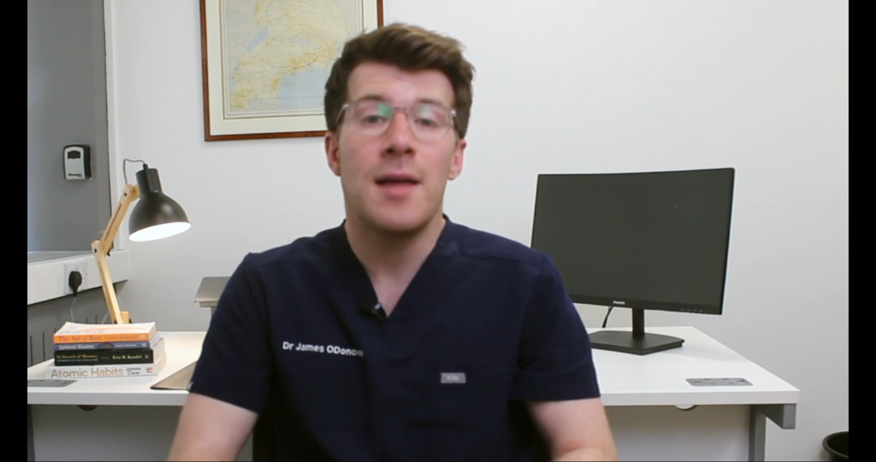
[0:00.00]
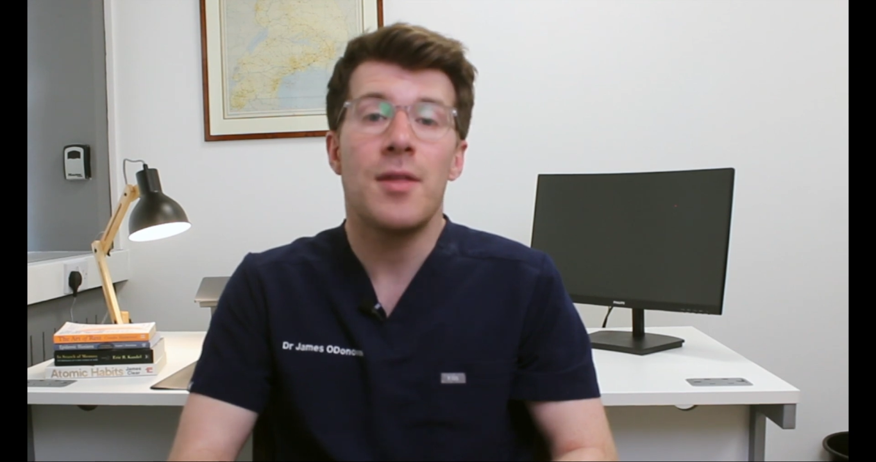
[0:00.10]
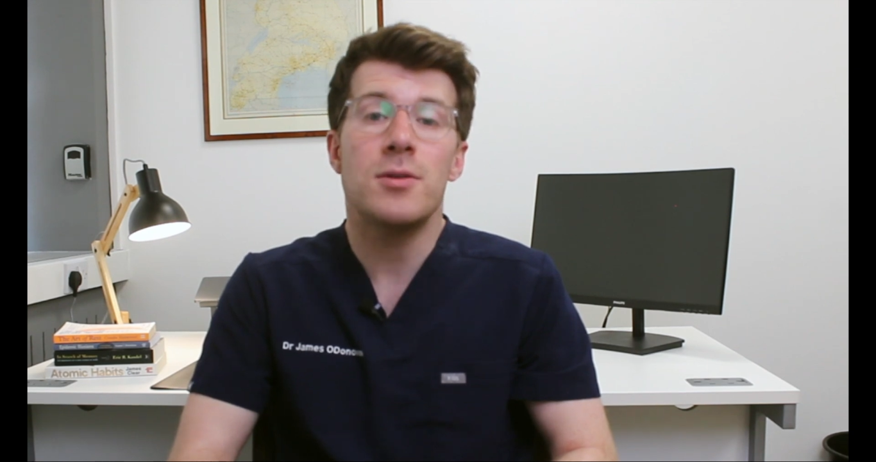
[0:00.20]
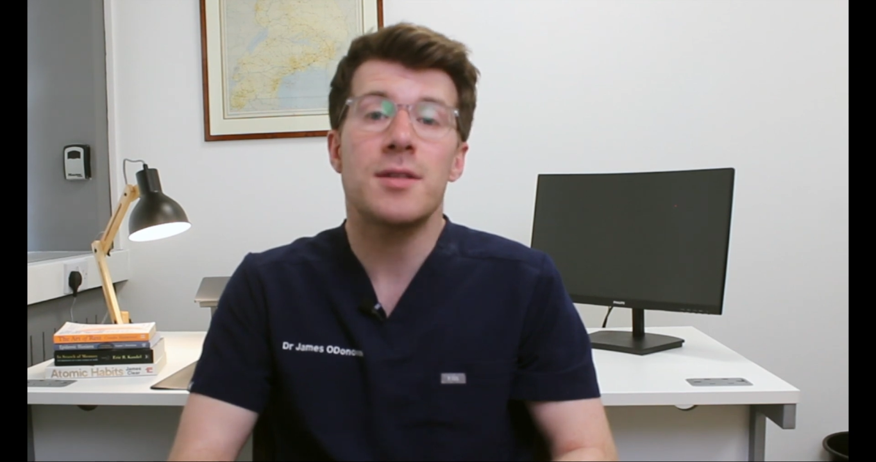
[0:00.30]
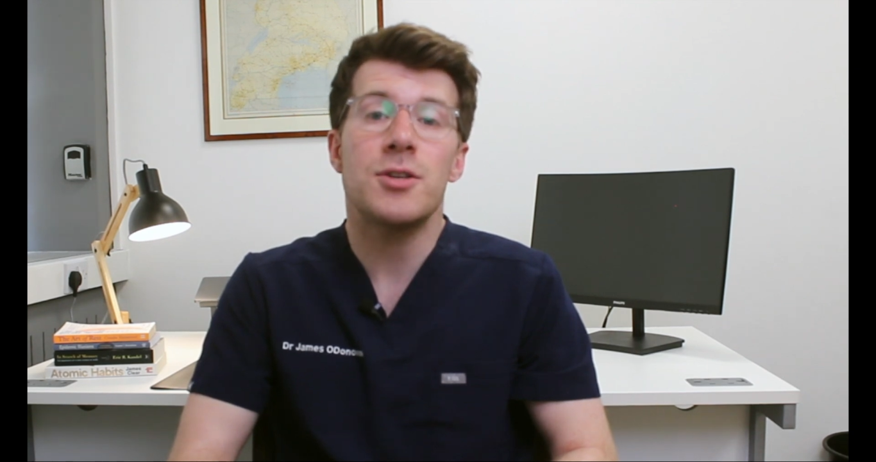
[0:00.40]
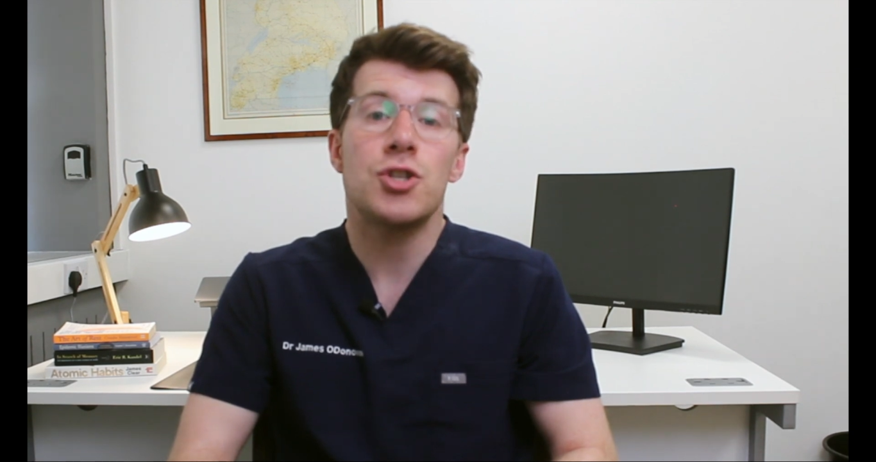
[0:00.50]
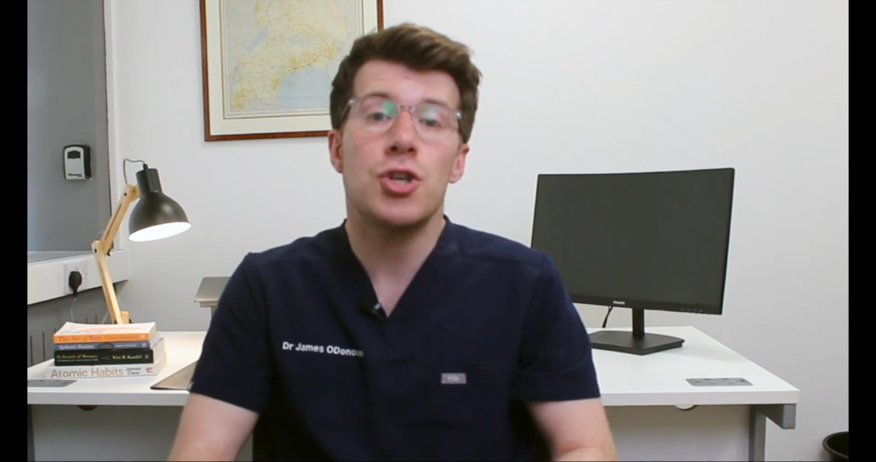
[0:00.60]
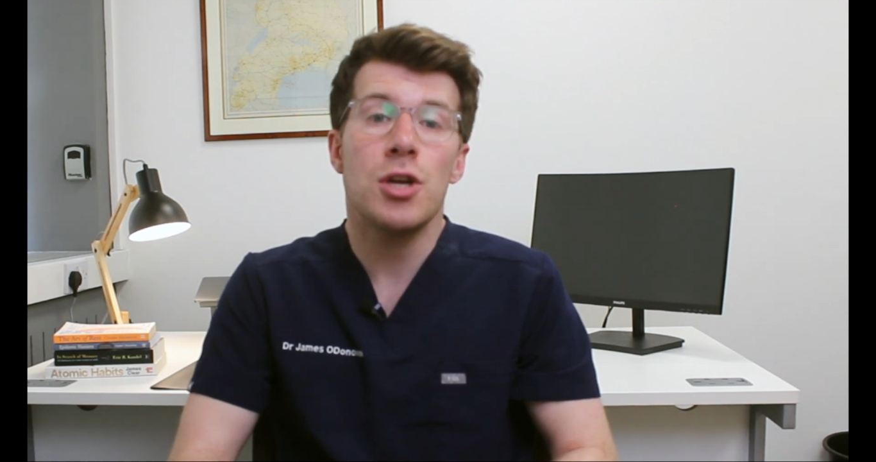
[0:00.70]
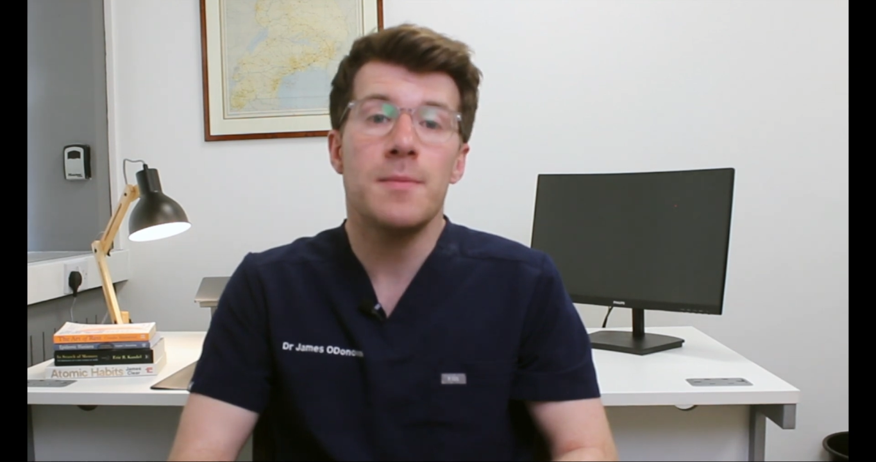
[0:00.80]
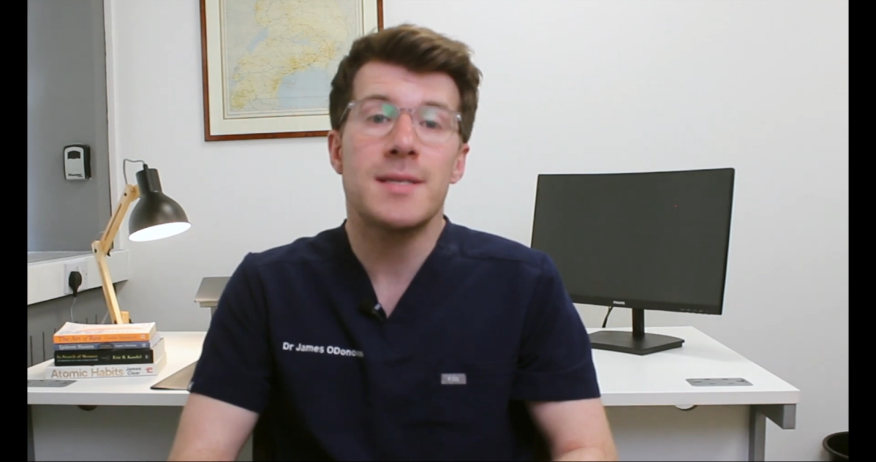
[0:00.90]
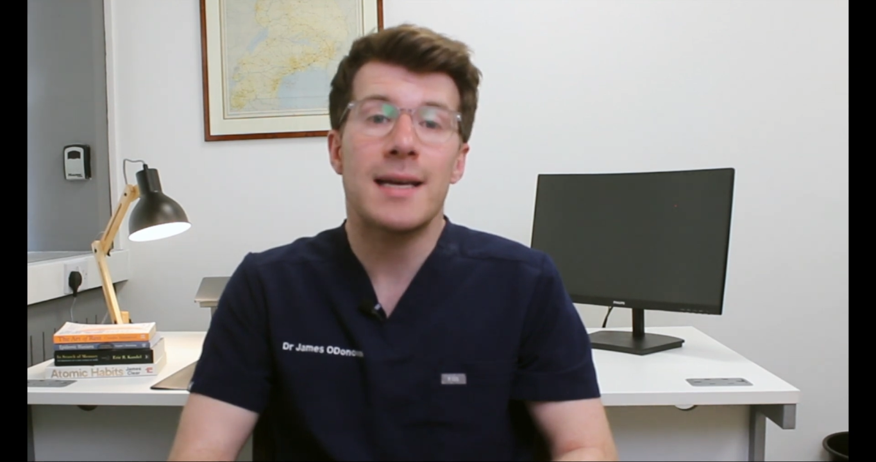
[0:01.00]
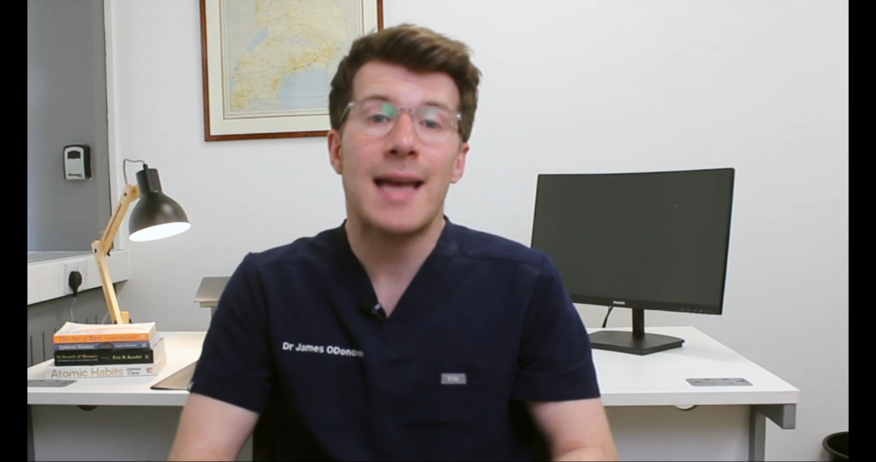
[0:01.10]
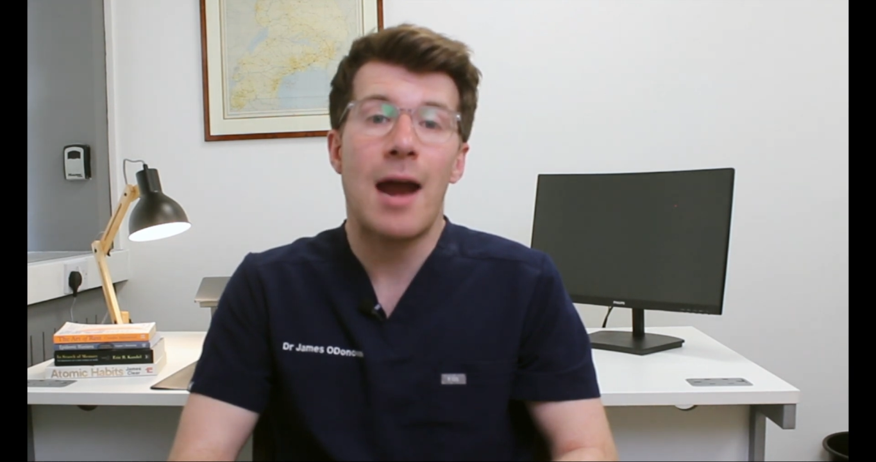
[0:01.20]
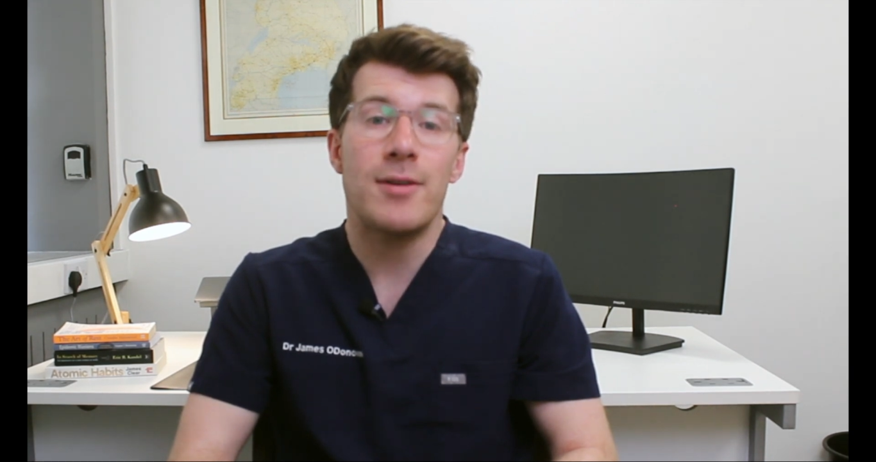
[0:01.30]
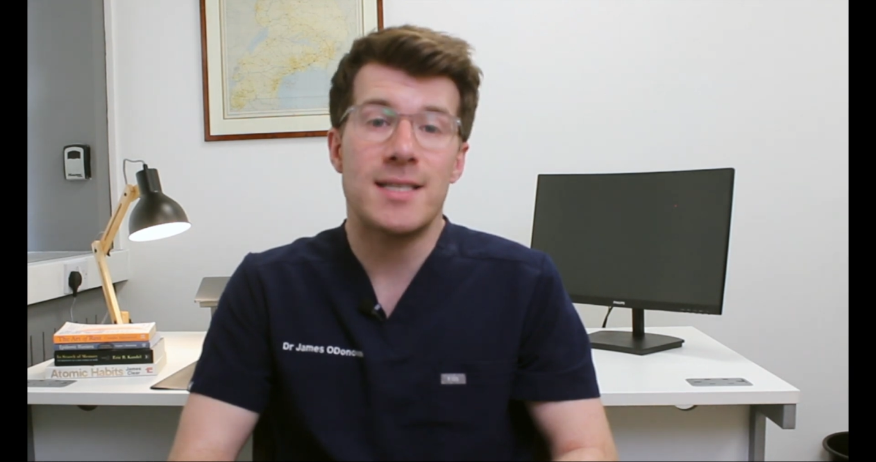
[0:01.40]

those are the tubes that carry